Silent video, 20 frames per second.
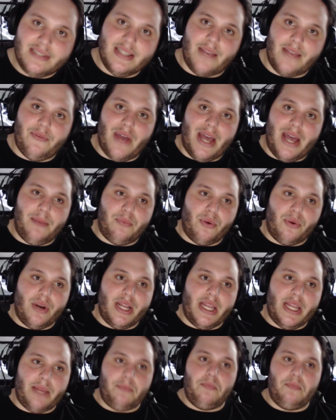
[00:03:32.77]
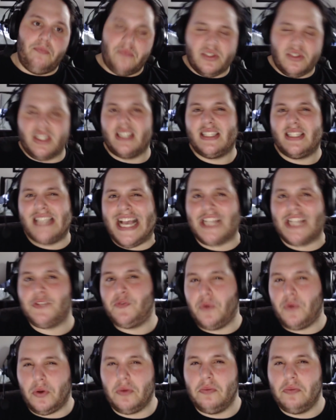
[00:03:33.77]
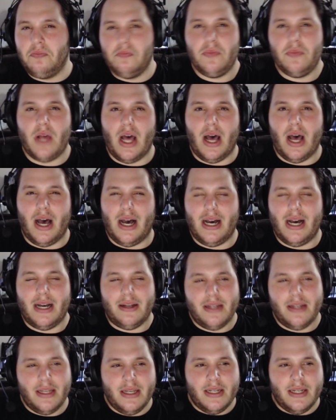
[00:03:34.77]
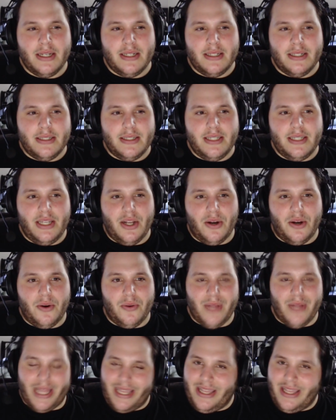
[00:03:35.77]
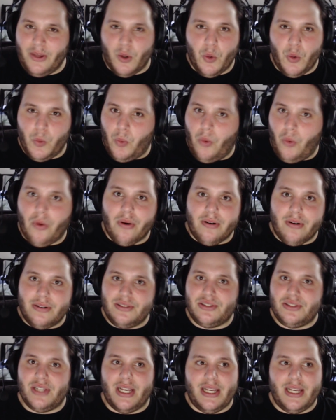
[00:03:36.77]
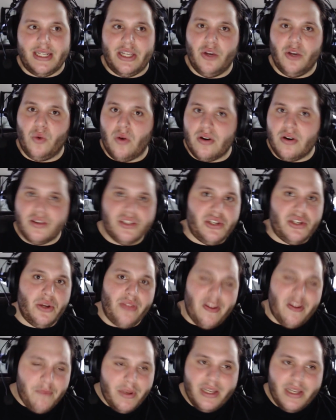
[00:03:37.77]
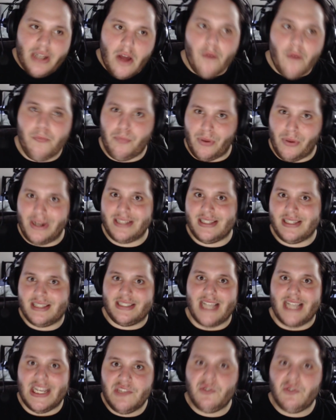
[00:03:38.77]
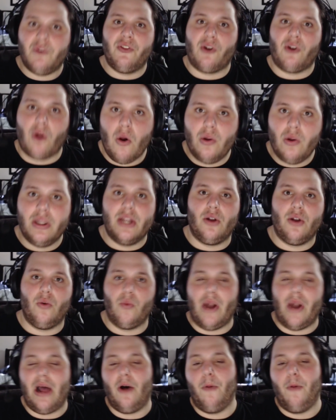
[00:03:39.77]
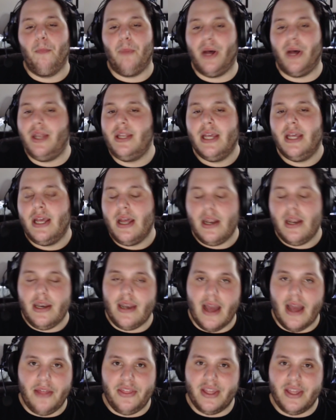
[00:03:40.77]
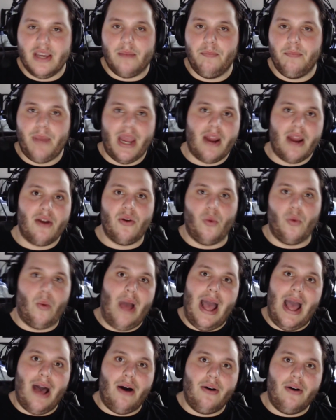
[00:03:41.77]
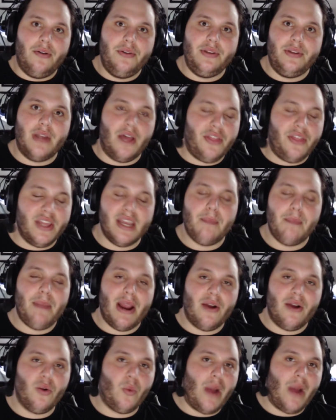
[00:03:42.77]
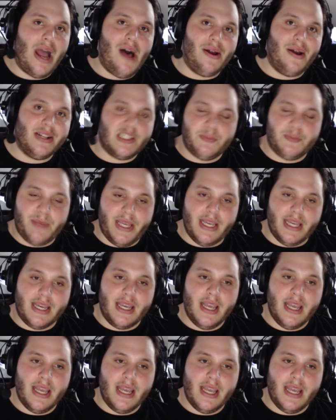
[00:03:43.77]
They've had pretty successful, you know, like Guild Wars, Guild Wars 2. They've been, you know, pretty successful in their own little realm, but nothing compared to WoW. Nothing compared to WoW at its peak.